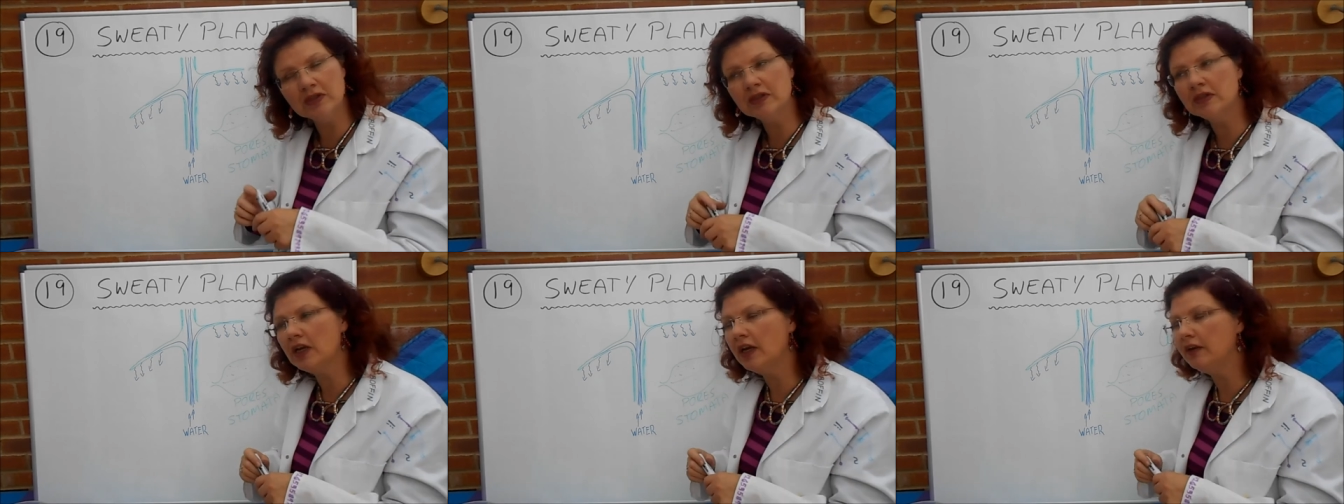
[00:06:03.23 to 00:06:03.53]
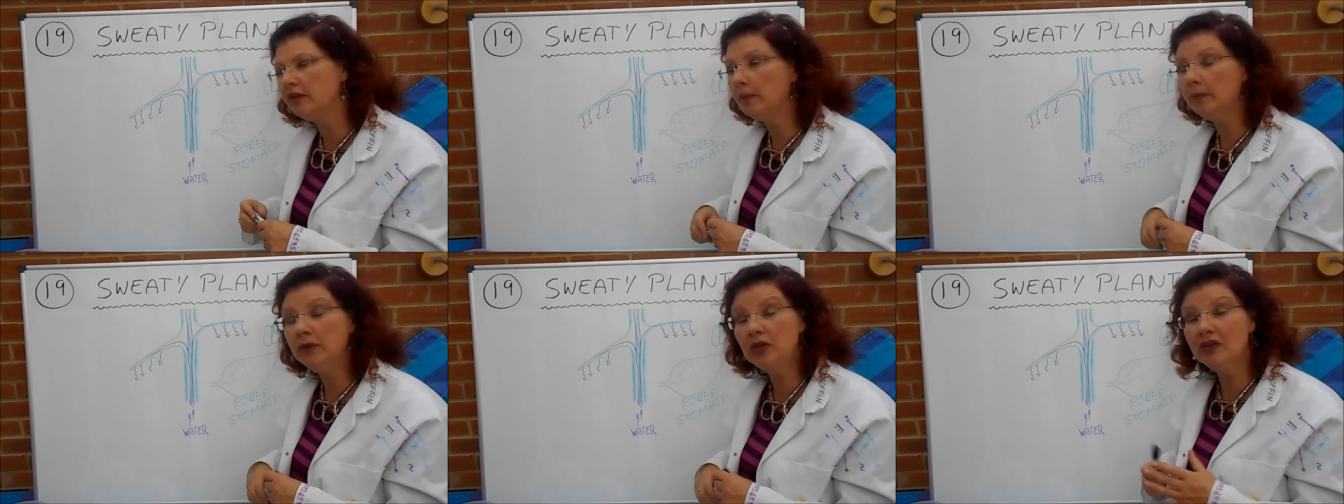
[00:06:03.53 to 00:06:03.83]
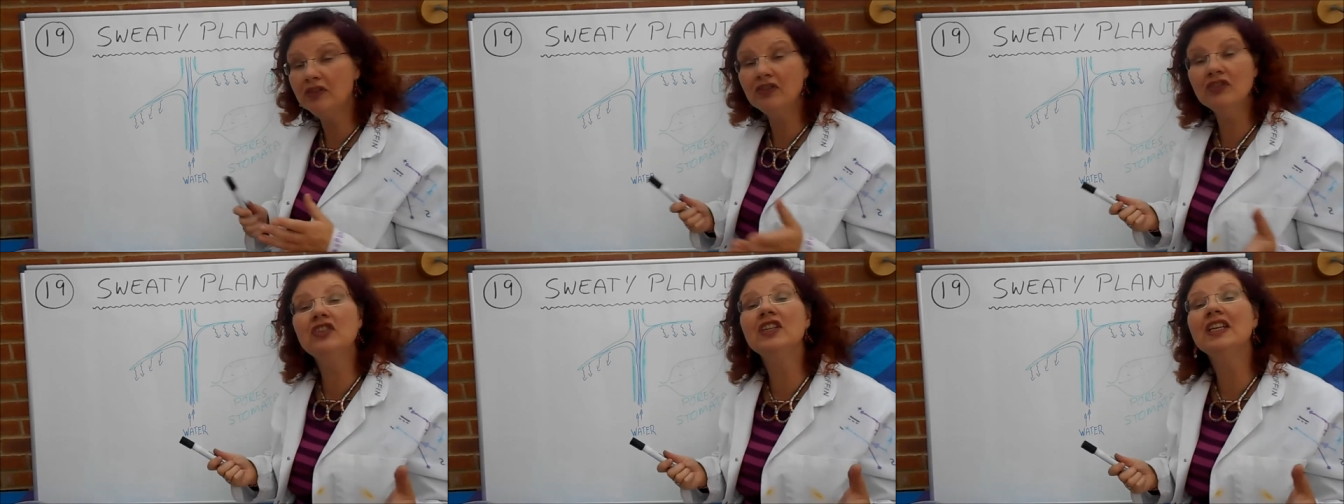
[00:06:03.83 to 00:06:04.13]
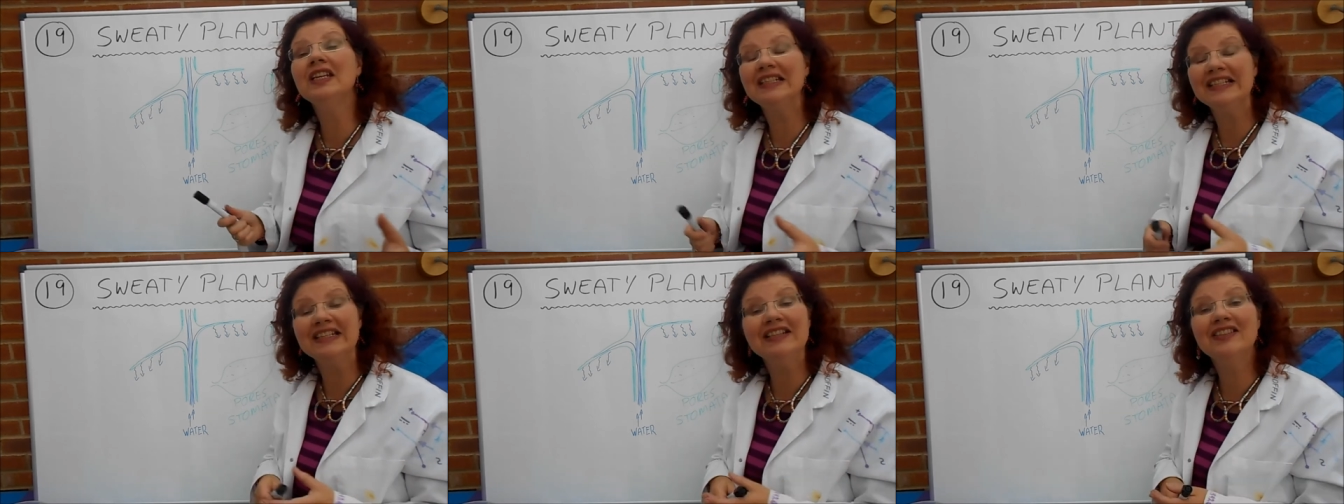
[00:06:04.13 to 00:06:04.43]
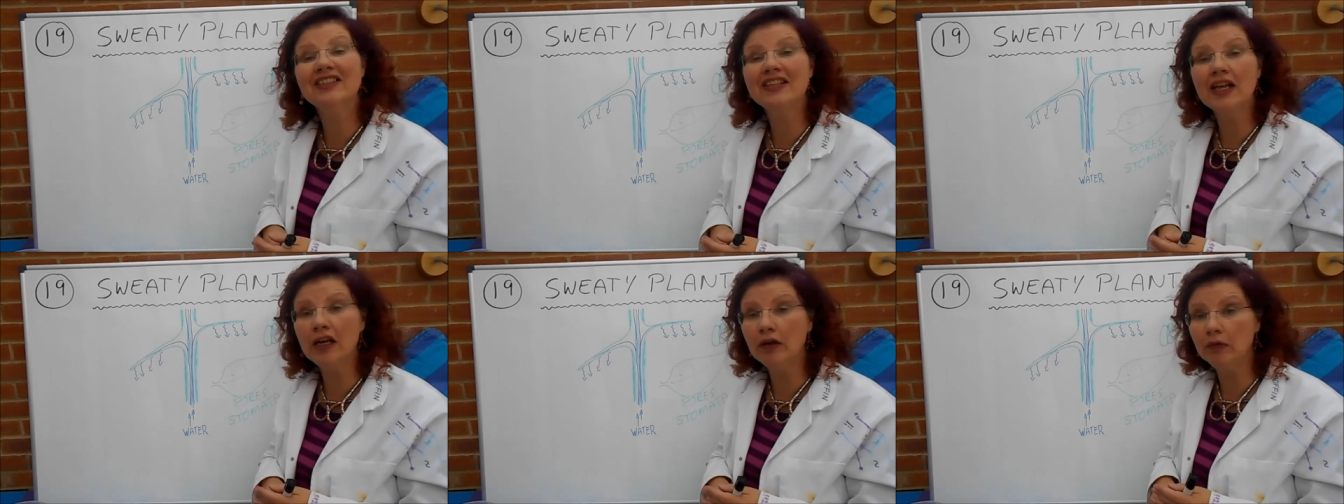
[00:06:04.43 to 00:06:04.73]
inside them. You can see it in
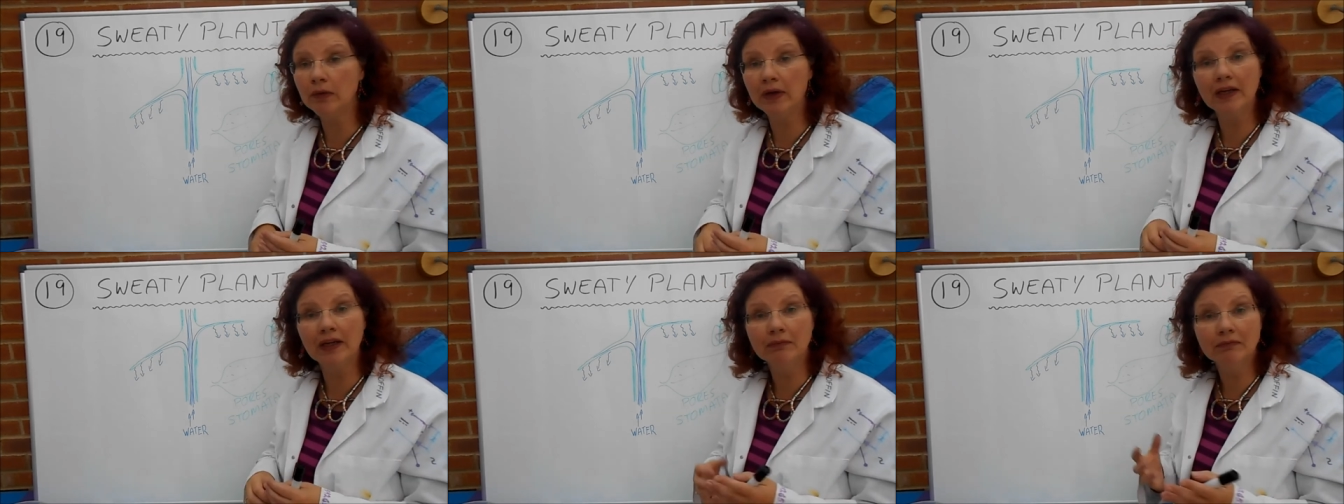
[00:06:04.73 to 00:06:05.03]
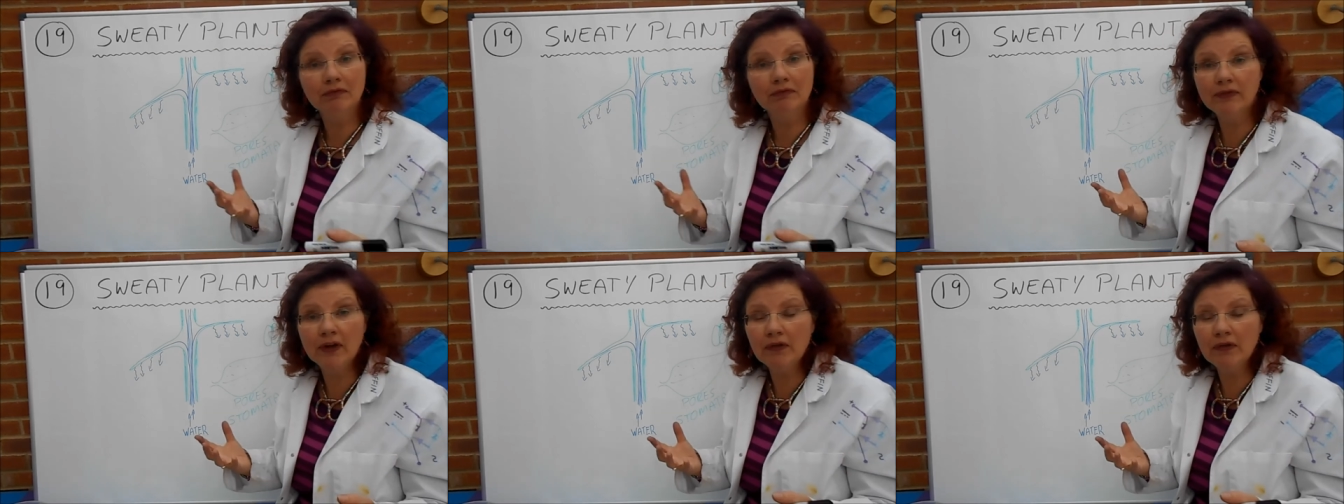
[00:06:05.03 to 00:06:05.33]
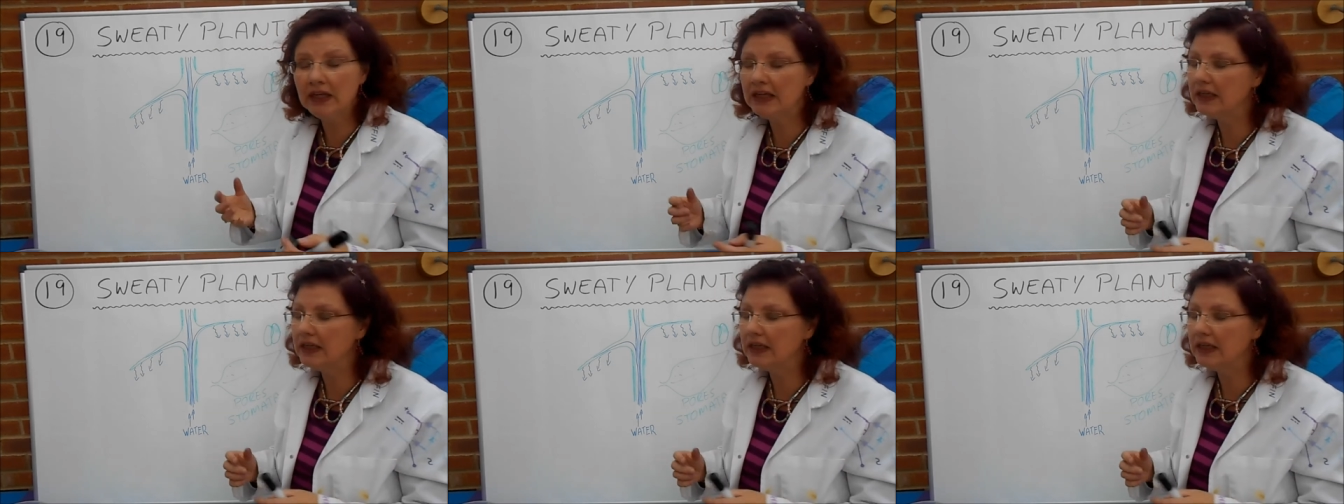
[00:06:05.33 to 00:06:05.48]
celery very